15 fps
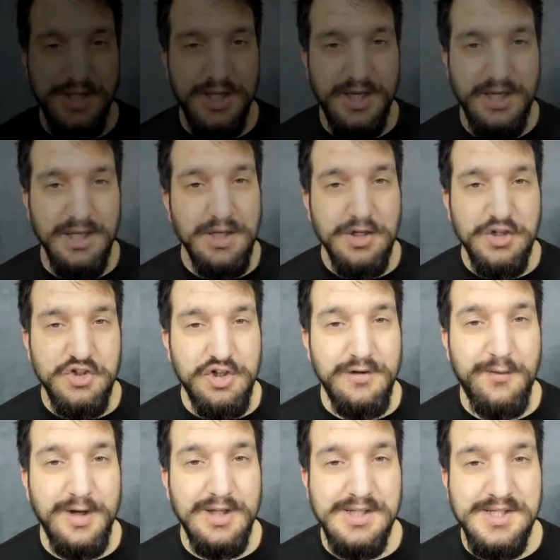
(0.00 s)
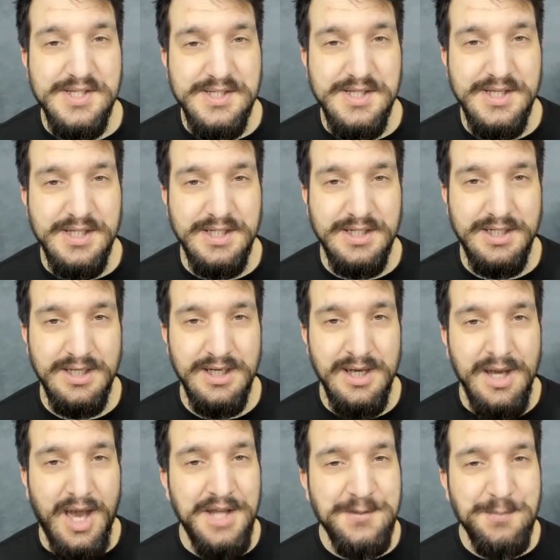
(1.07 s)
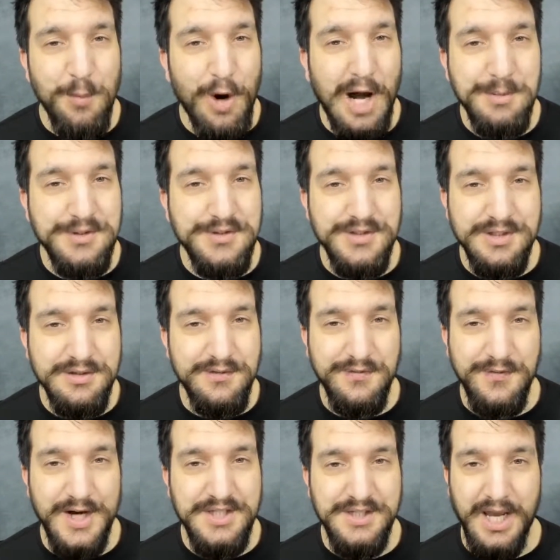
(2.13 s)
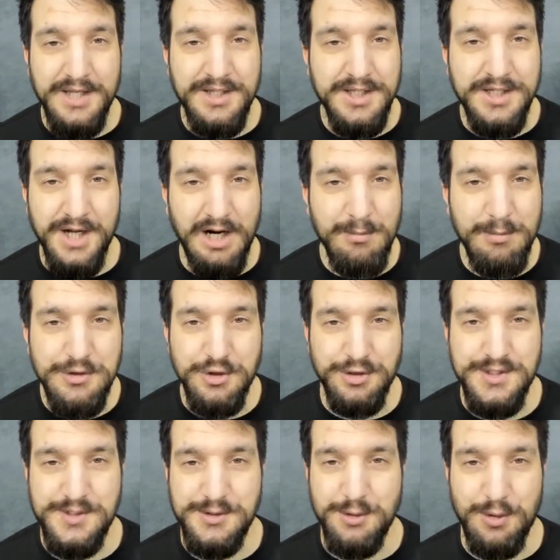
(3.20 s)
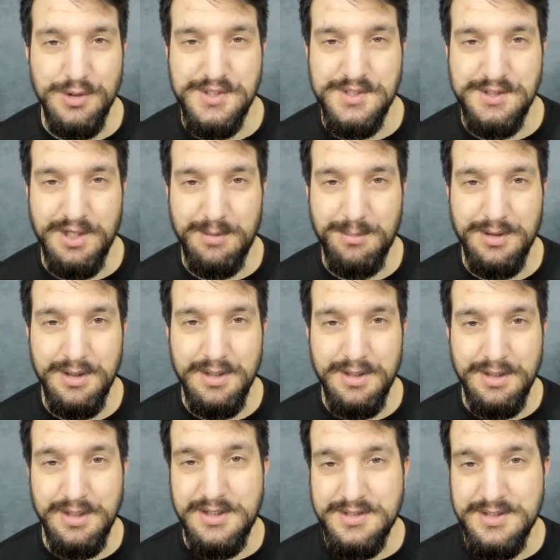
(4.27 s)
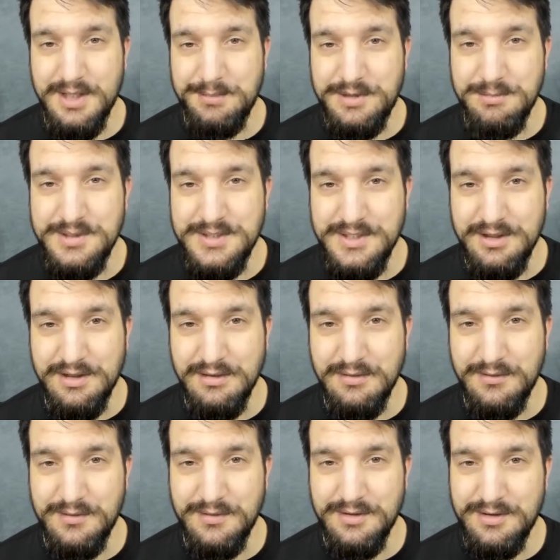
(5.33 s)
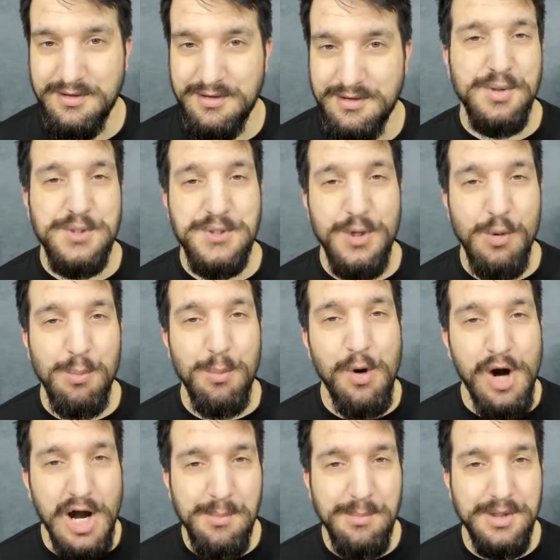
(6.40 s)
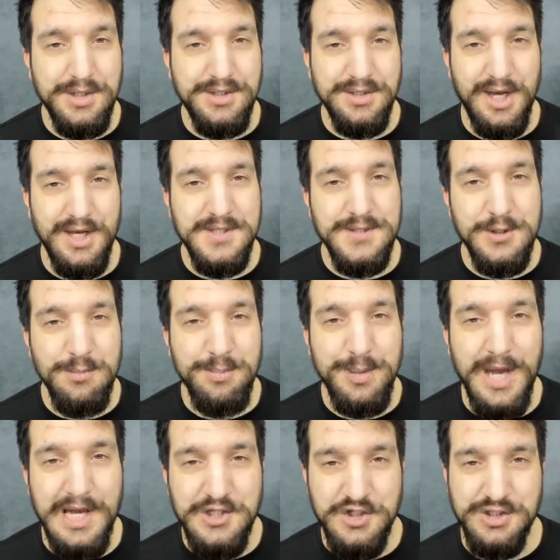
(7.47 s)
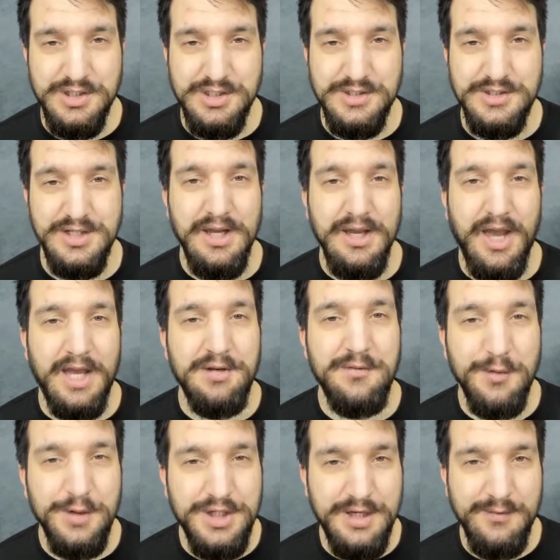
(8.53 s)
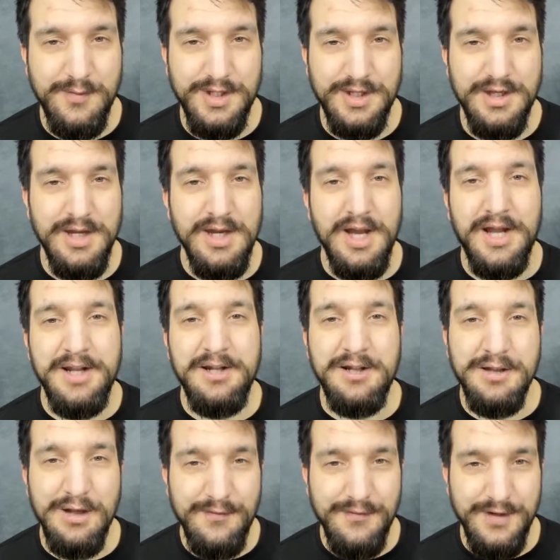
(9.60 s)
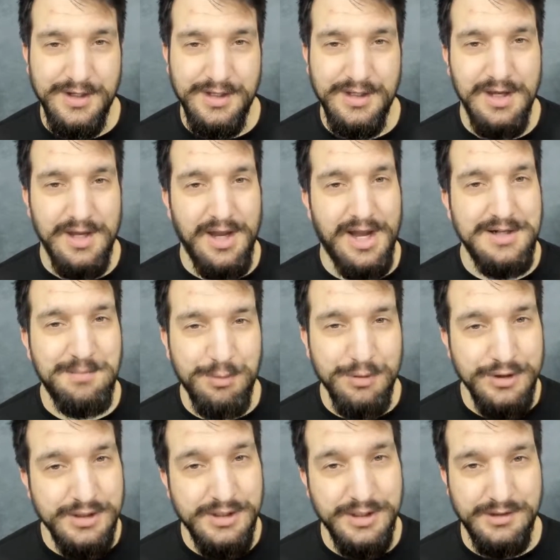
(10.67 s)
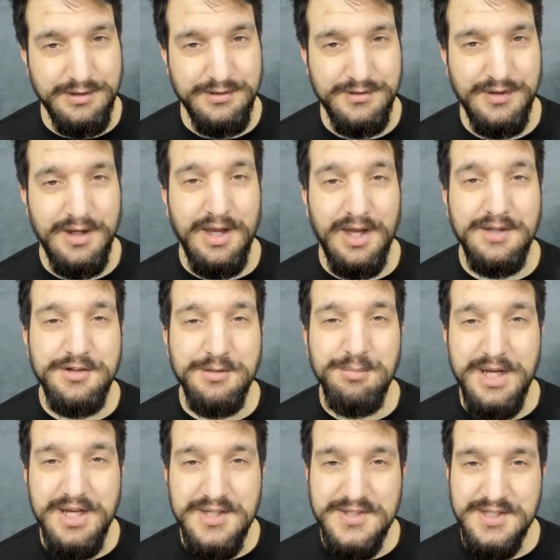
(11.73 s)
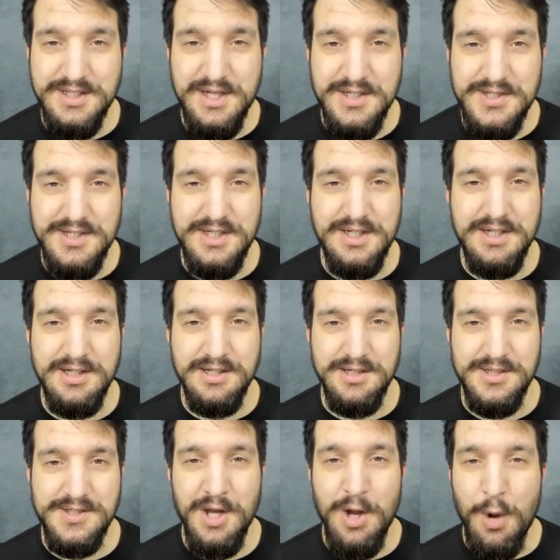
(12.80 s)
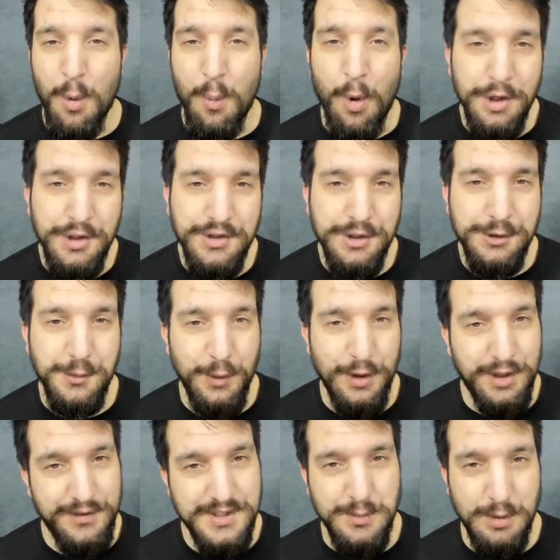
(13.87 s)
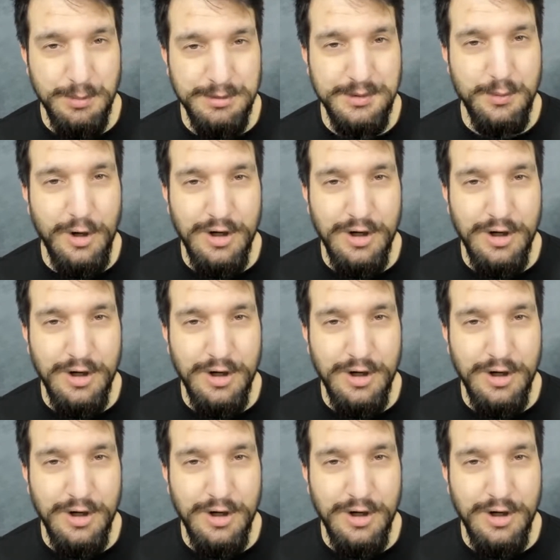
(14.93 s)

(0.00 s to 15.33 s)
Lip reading: day she fell sick, and Muhammad didn't find any garbage on his doorstep, except himself. So Muhammad, as compassionate and forgiving and loving and brilliant and amazing as he is, wondered where this woman